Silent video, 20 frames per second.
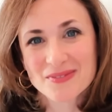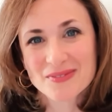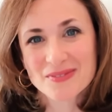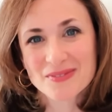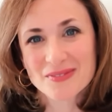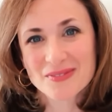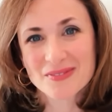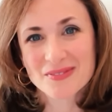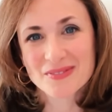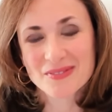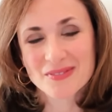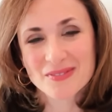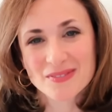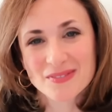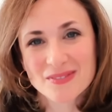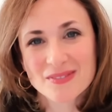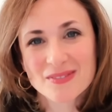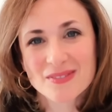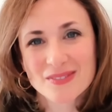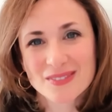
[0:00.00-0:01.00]

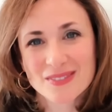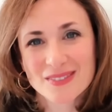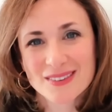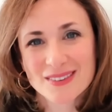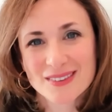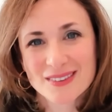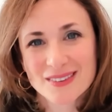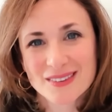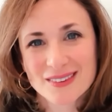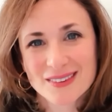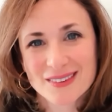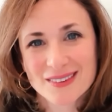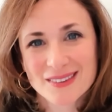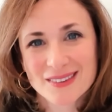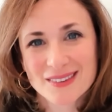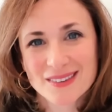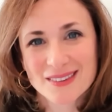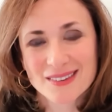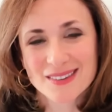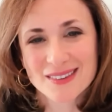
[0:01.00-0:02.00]

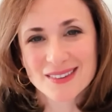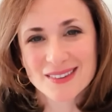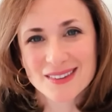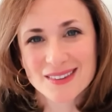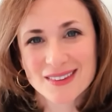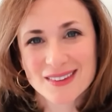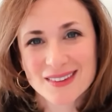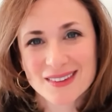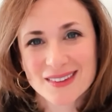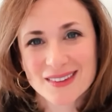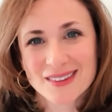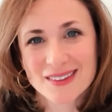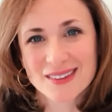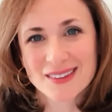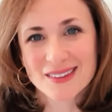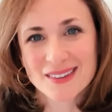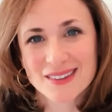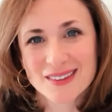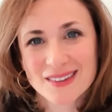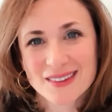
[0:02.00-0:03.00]

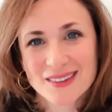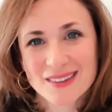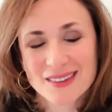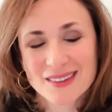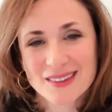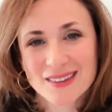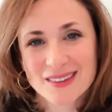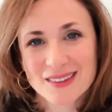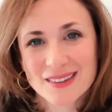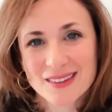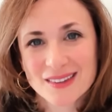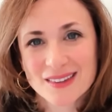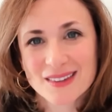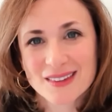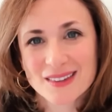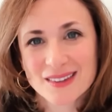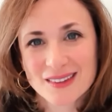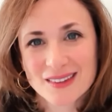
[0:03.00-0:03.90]
(silent)